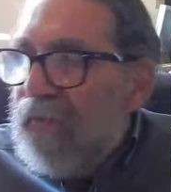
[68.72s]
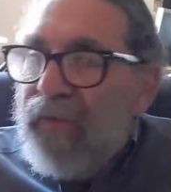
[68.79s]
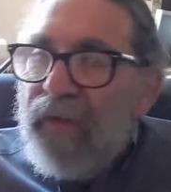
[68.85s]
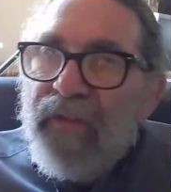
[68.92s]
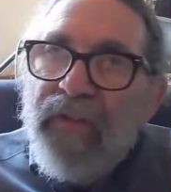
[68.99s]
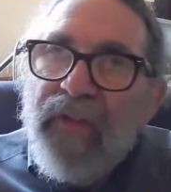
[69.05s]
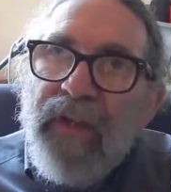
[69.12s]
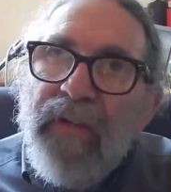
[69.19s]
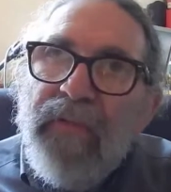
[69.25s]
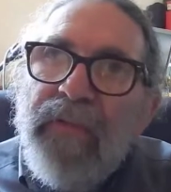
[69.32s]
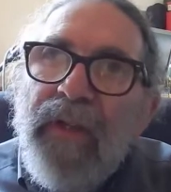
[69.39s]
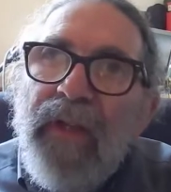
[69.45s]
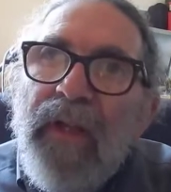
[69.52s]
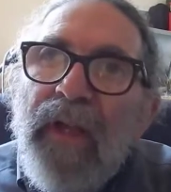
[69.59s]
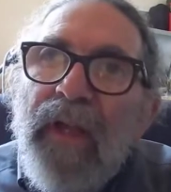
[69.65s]
for itself.
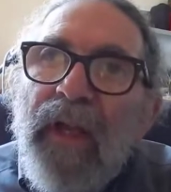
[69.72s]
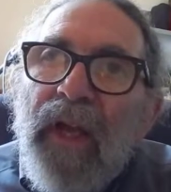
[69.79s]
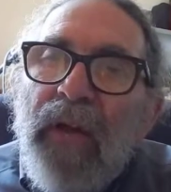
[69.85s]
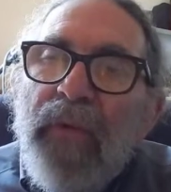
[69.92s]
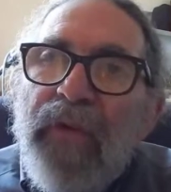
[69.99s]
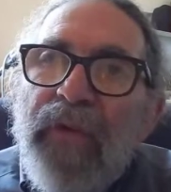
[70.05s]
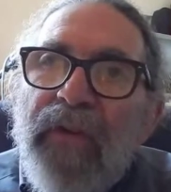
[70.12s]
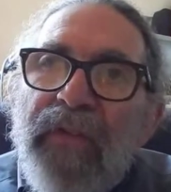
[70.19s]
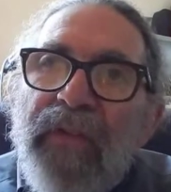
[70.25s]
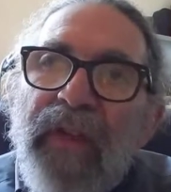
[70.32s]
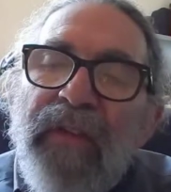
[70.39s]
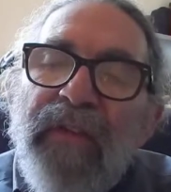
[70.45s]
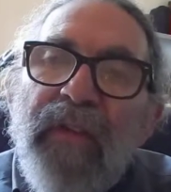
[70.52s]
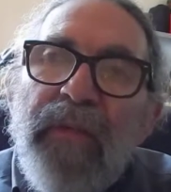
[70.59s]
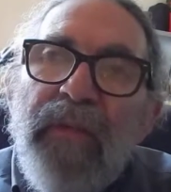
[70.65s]
I wanted to say
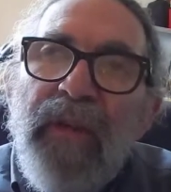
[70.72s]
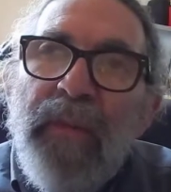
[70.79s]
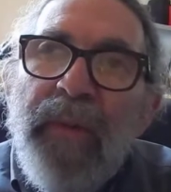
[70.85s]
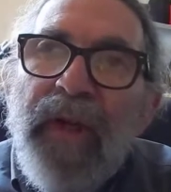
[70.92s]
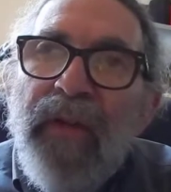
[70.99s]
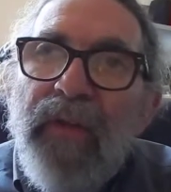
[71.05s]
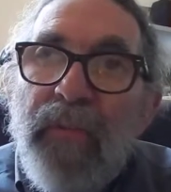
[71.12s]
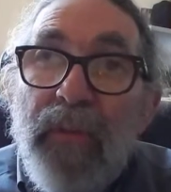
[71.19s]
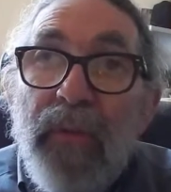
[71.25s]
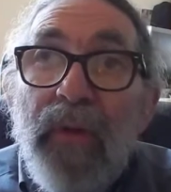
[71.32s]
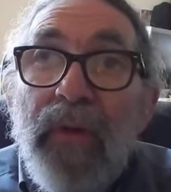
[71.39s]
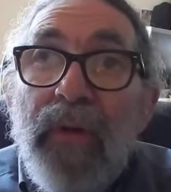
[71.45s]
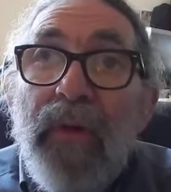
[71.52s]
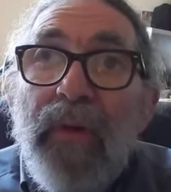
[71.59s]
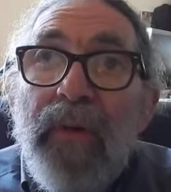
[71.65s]
something about the
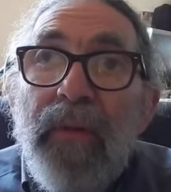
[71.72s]
book.